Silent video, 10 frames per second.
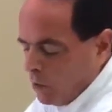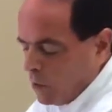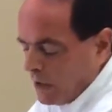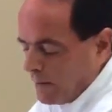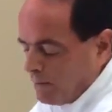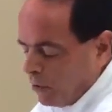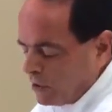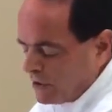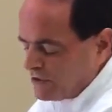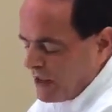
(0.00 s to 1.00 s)
when I
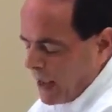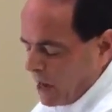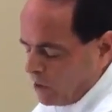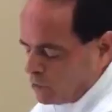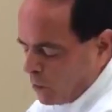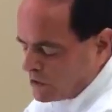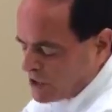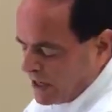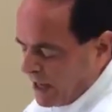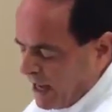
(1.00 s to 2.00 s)
pull it down, what's
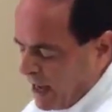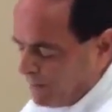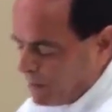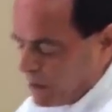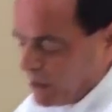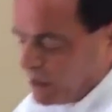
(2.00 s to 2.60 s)
going to happen